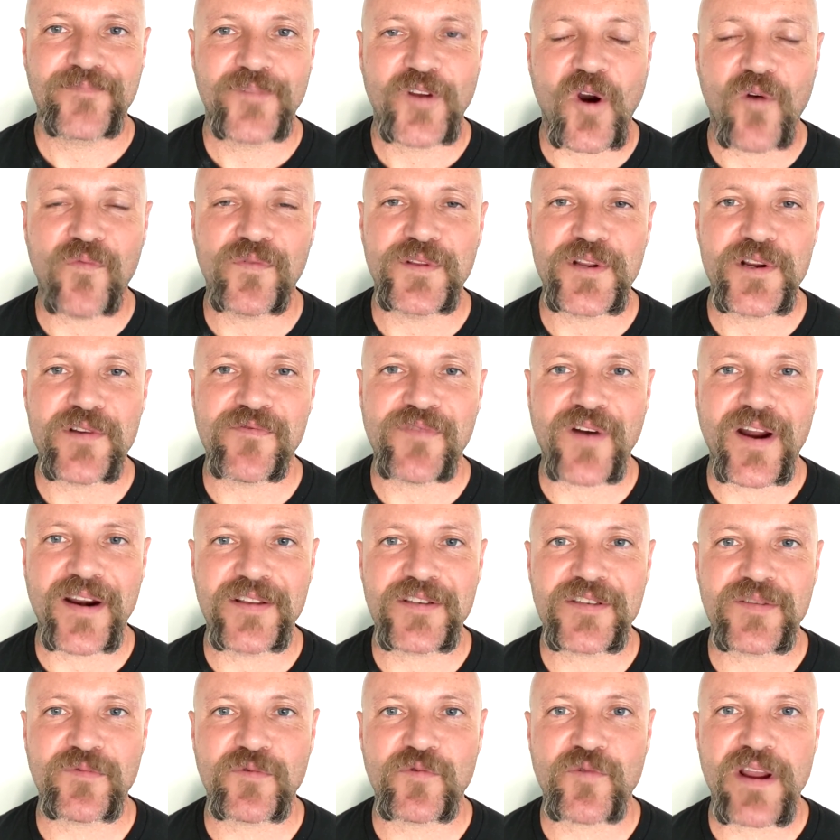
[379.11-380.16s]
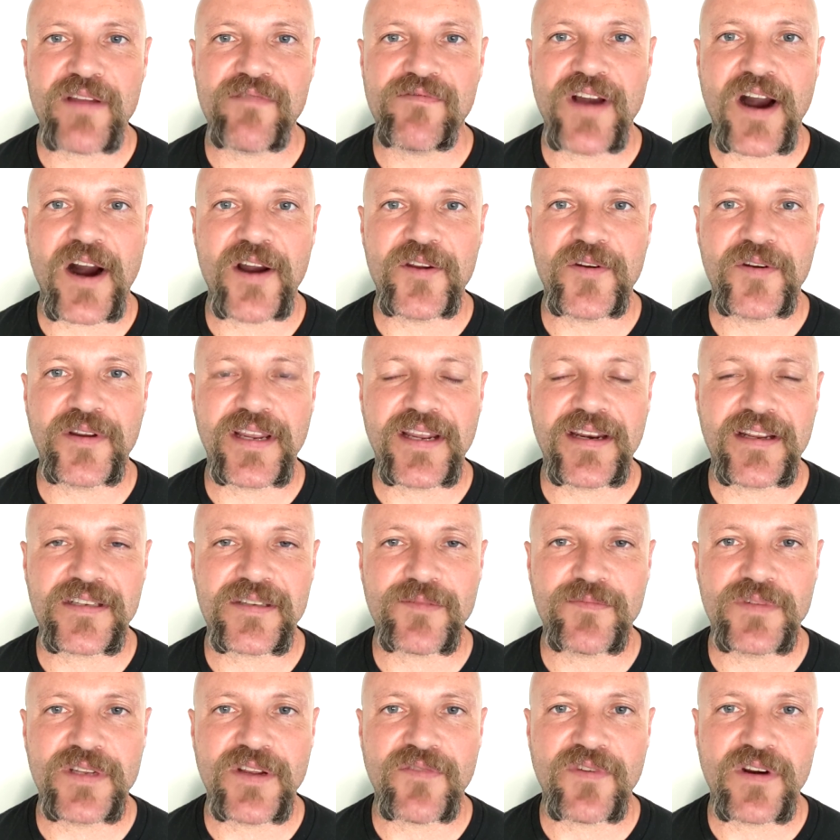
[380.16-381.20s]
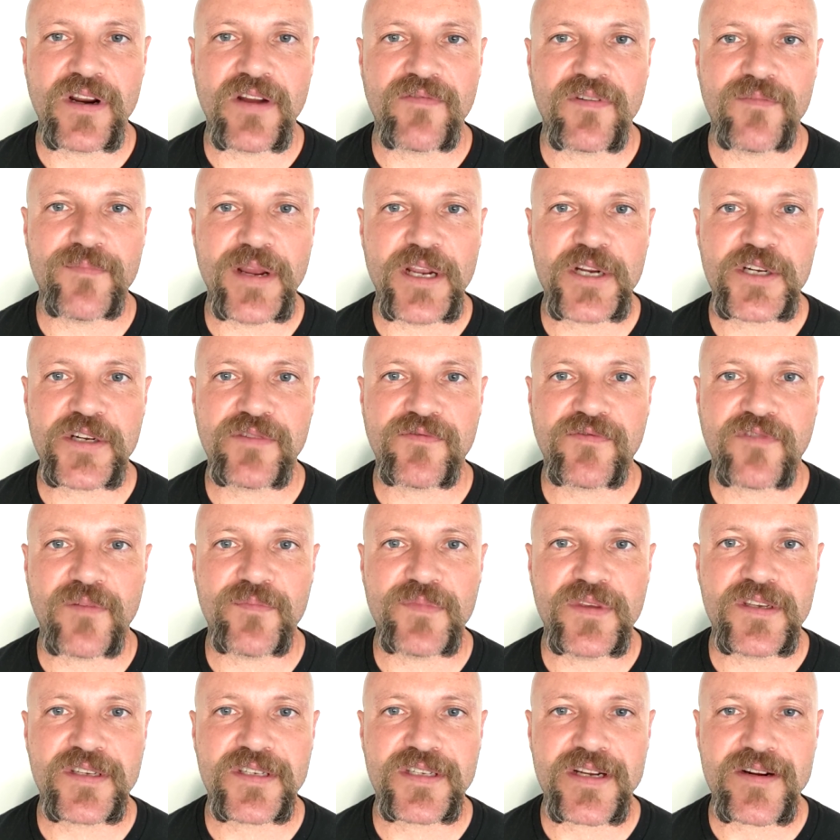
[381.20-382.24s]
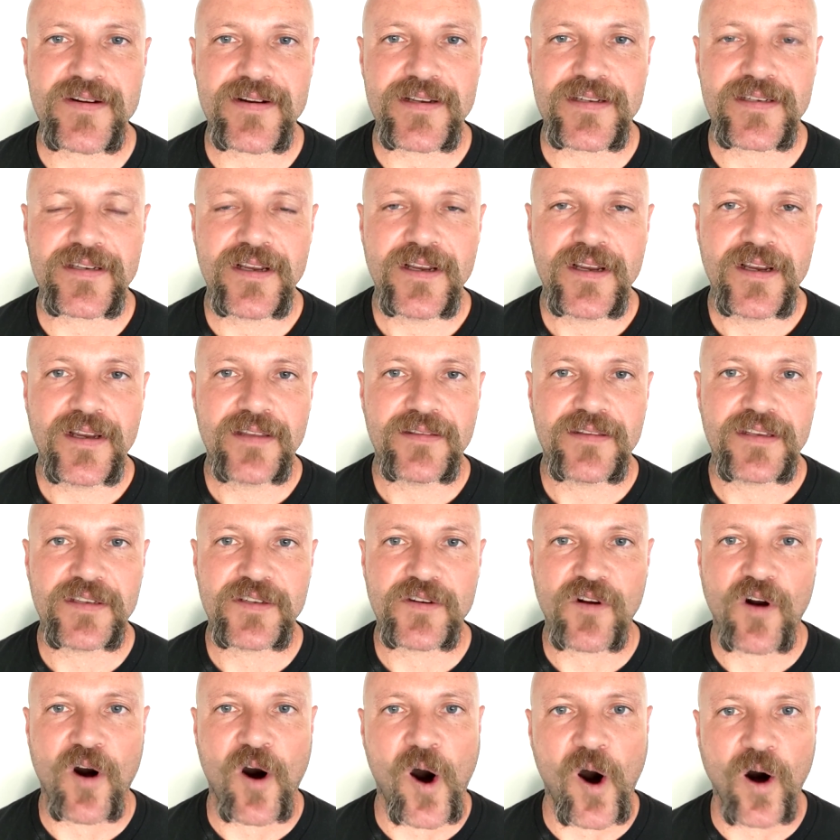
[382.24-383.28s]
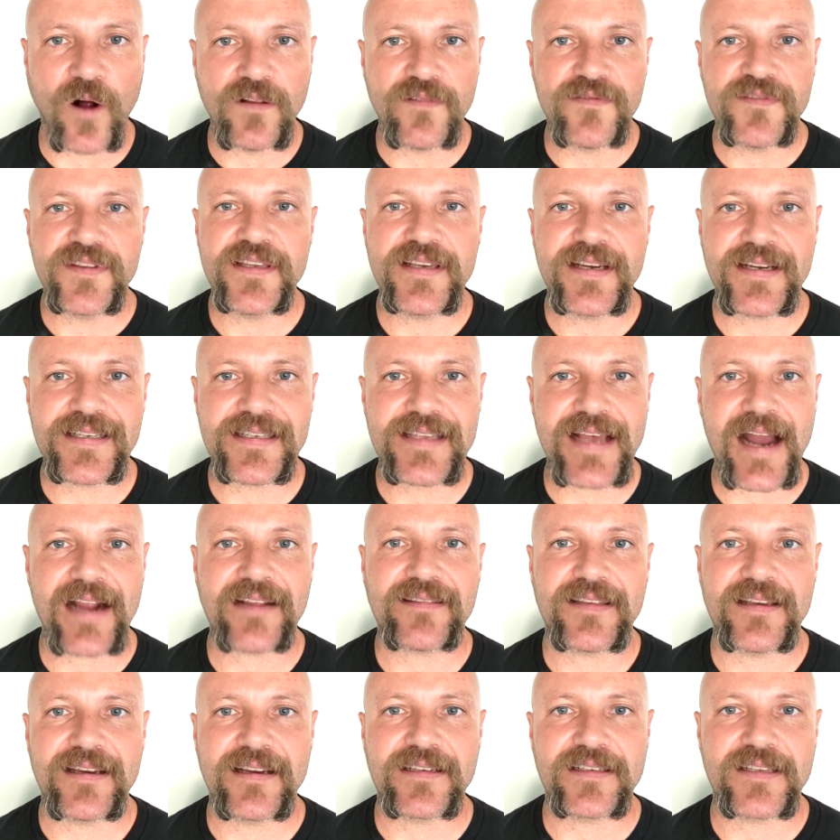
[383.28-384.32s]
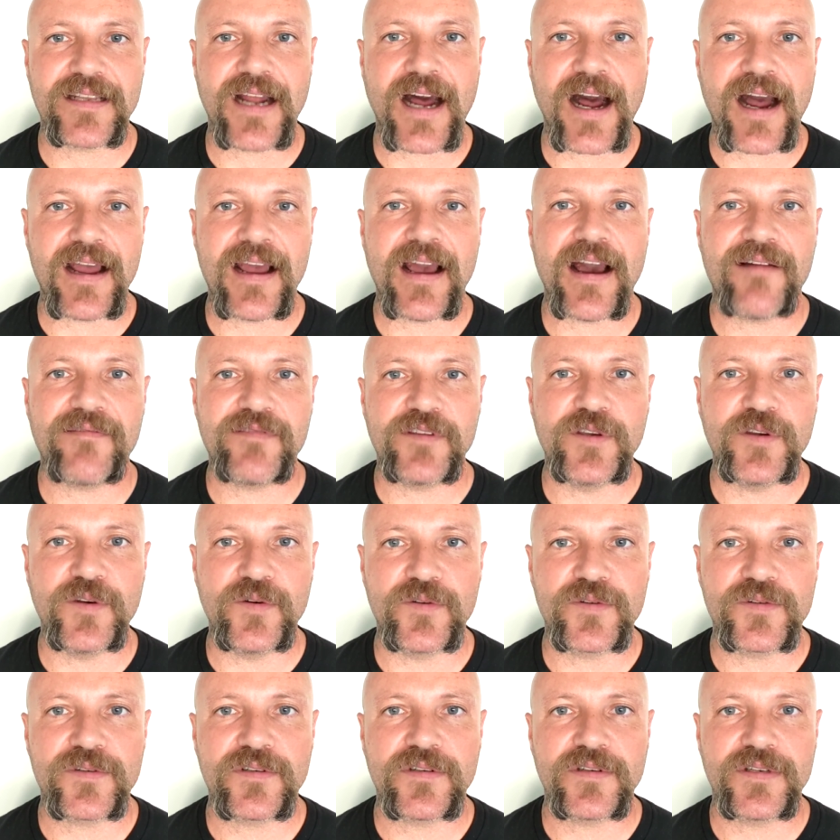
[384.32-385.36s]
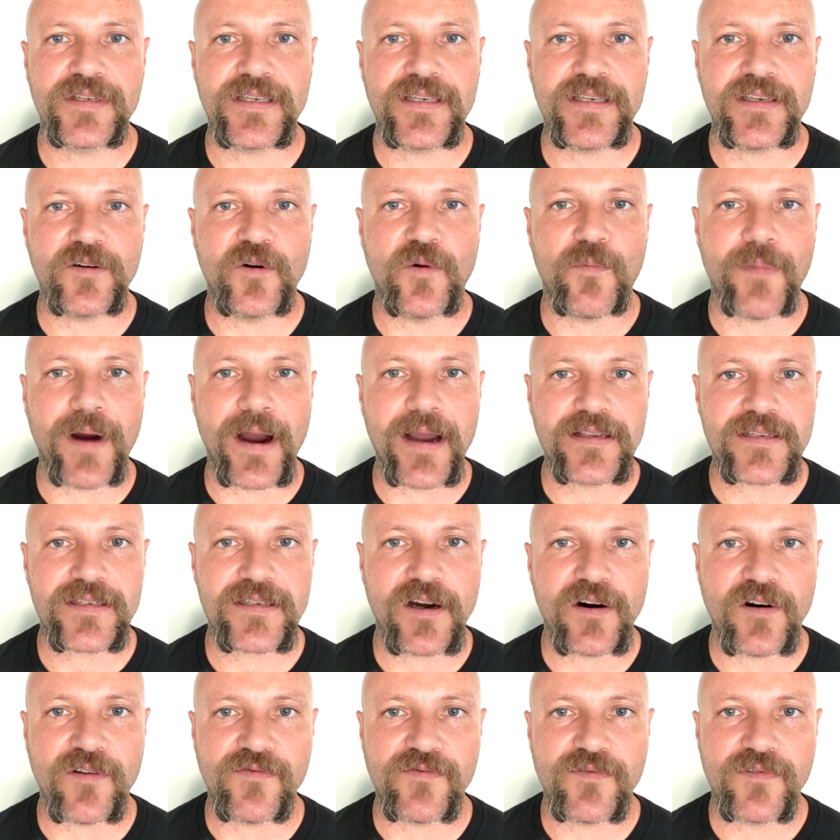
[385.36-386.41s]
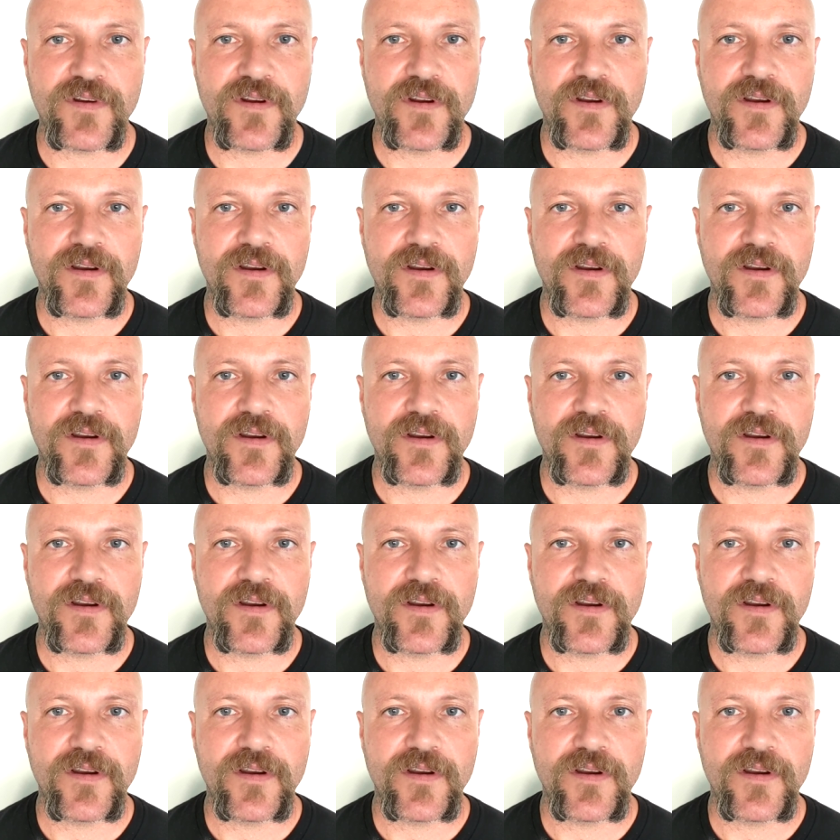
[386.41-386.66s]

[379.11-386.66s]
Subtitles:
Hopefully you're finding some great value and getting some different information from this series. These are all of the exact things that I have used to heal myself.